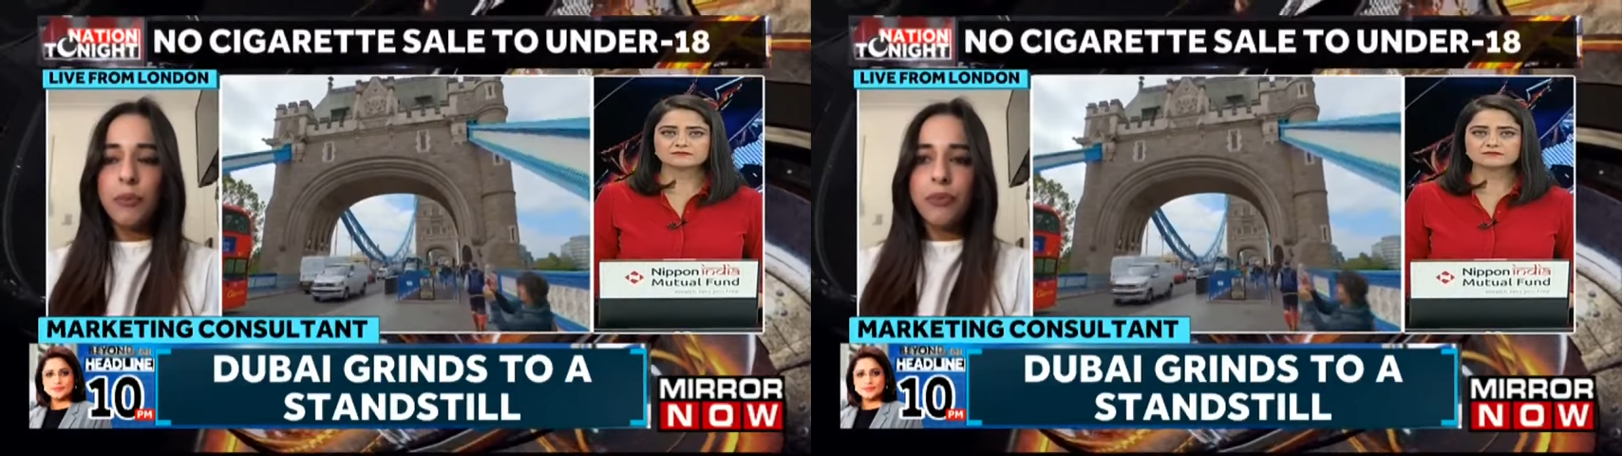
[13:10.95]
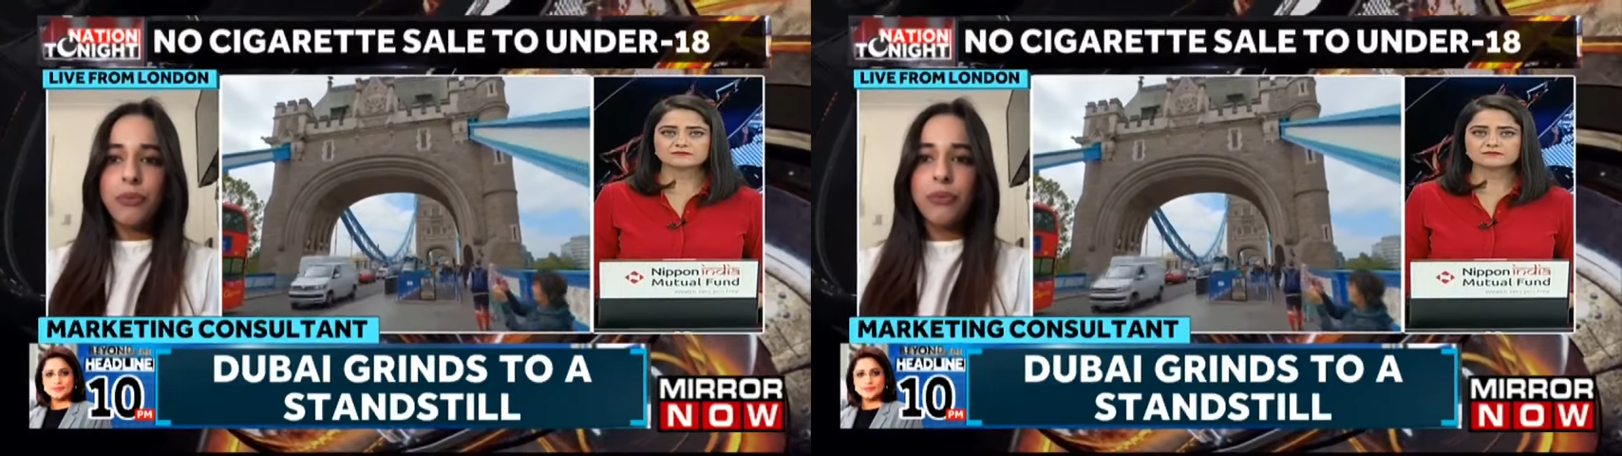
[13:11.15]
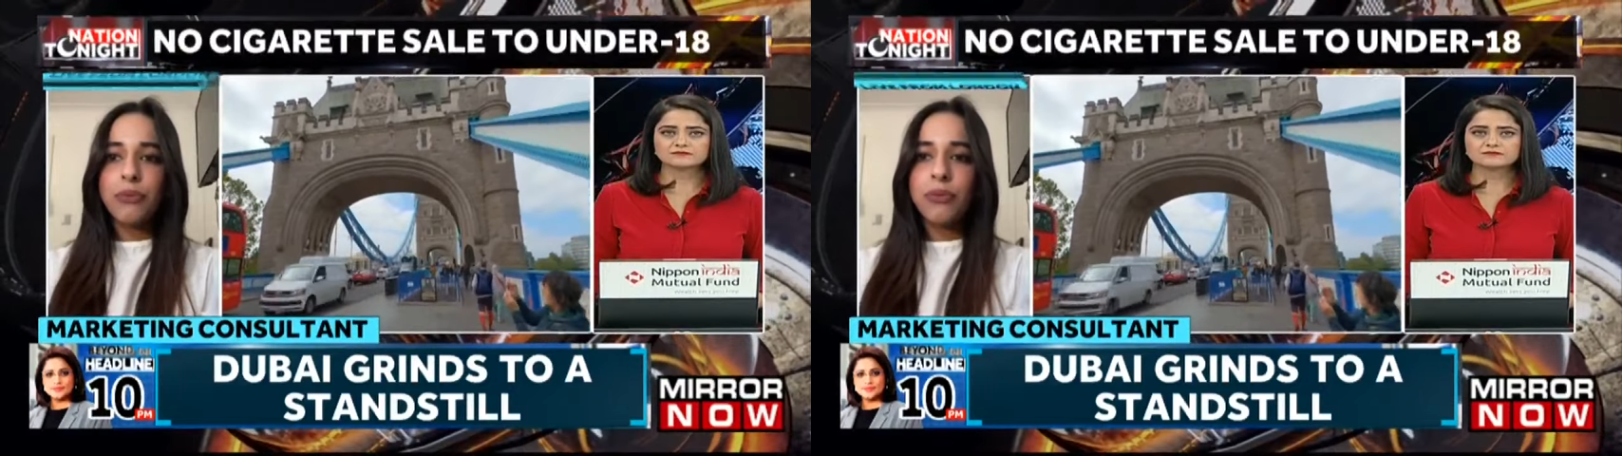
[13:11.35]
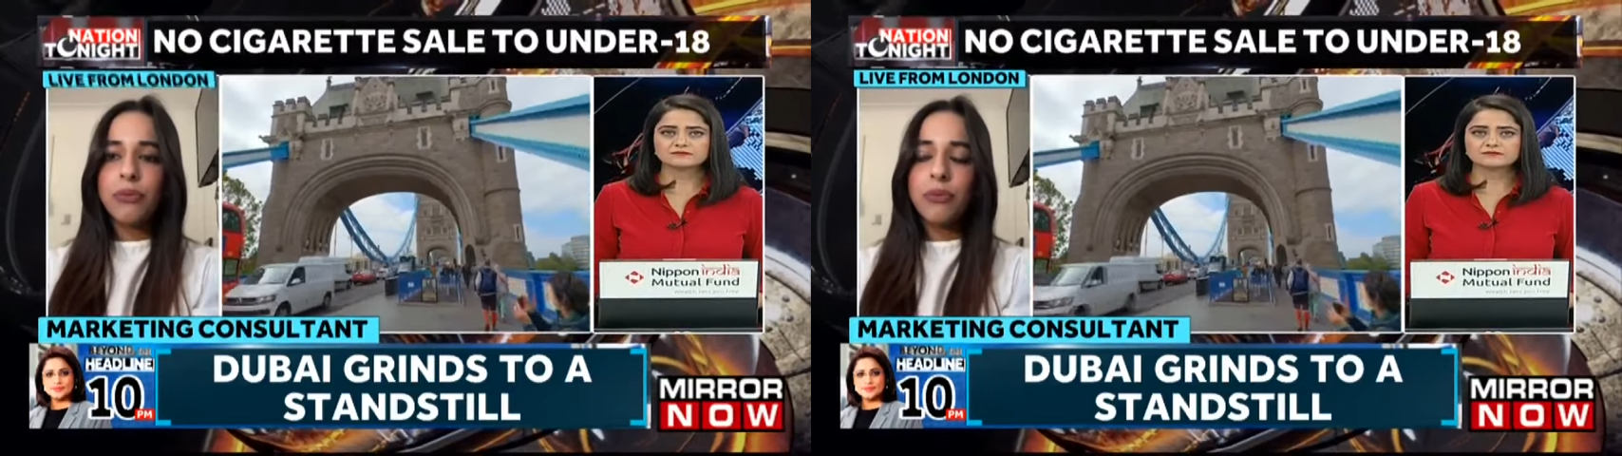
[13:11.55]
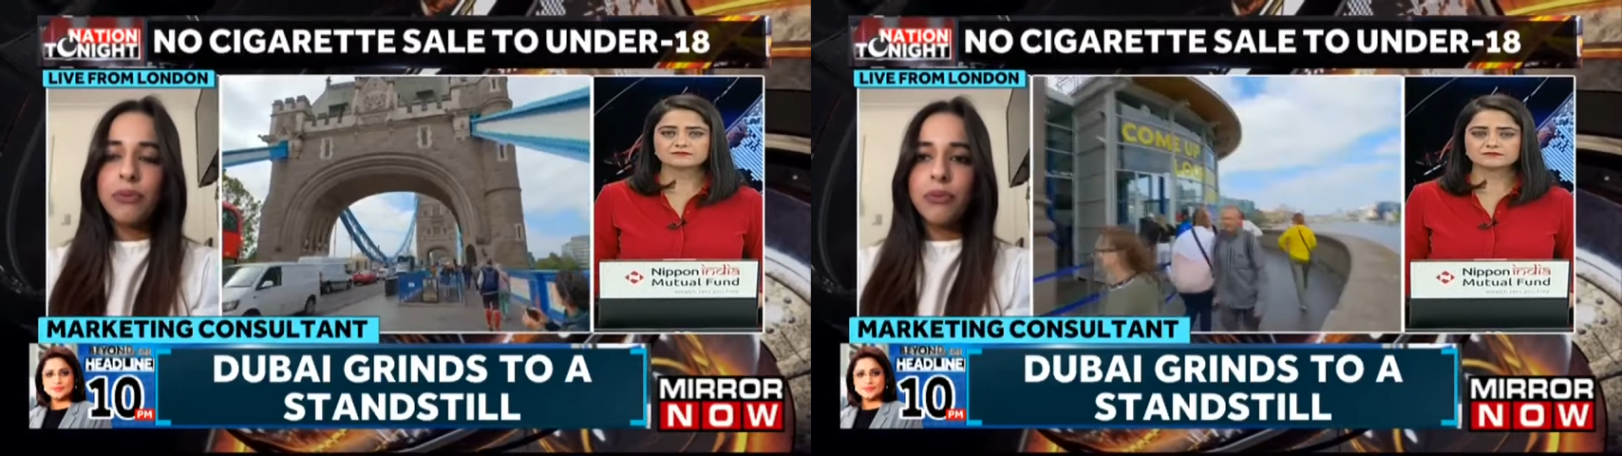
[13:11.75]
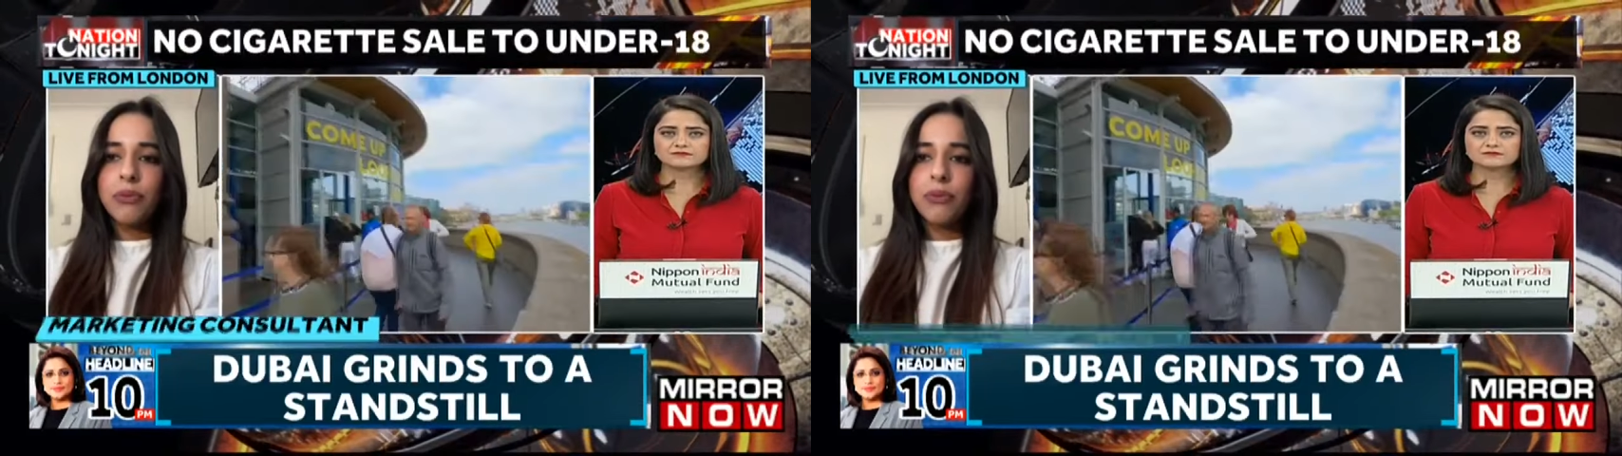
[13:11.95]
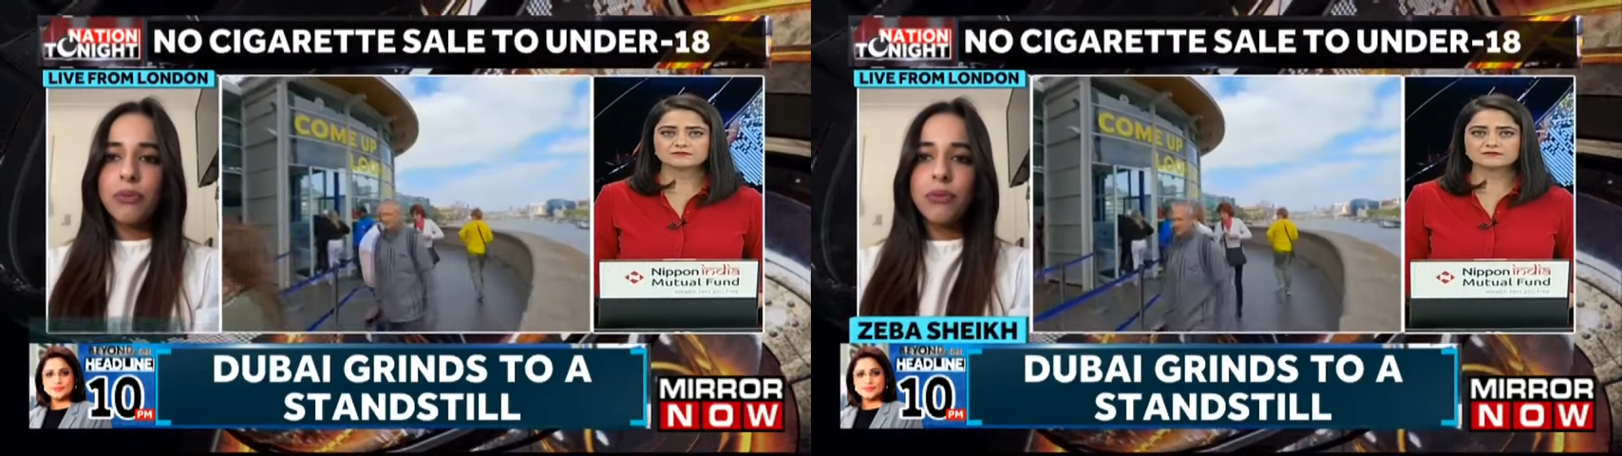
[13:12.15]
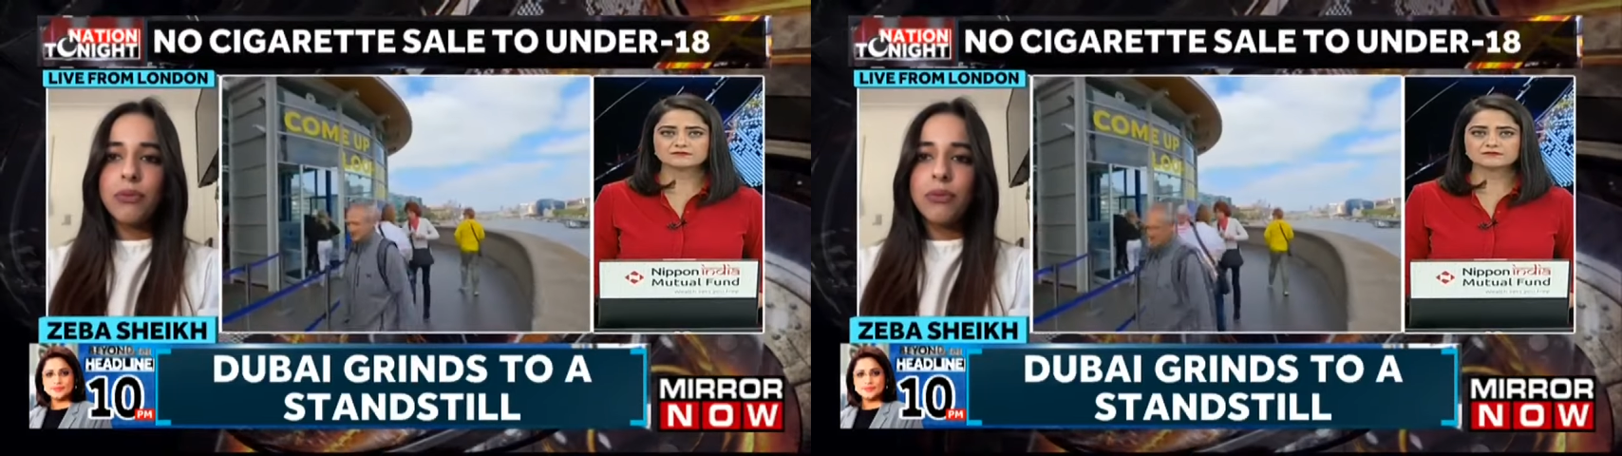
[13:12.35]

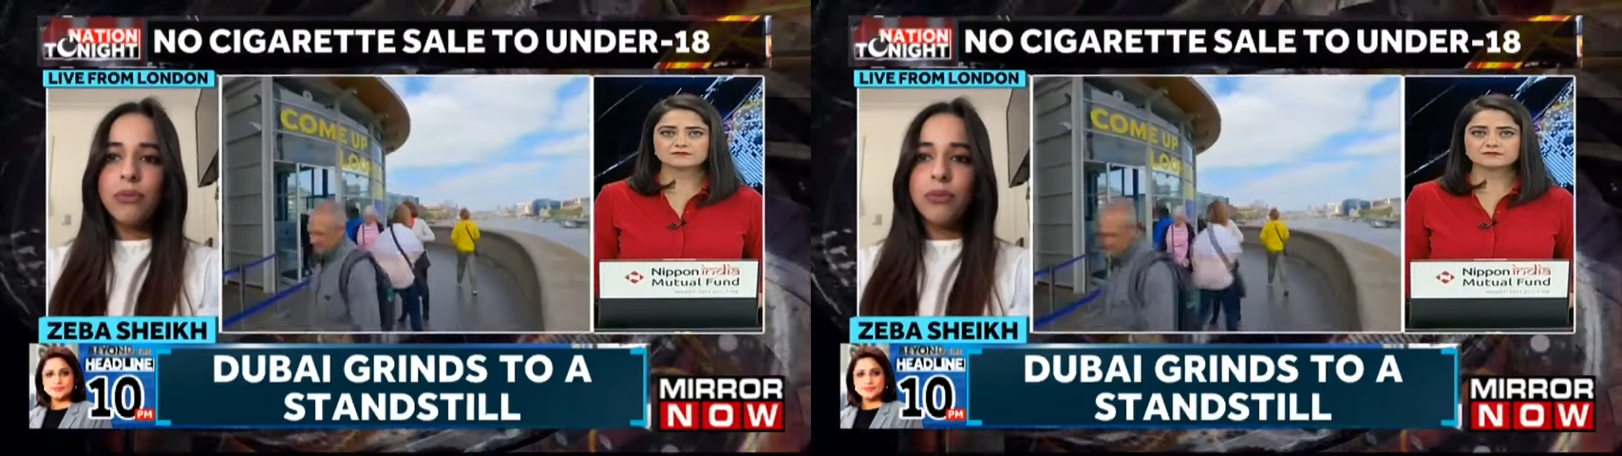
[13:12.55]
Nobody speaks.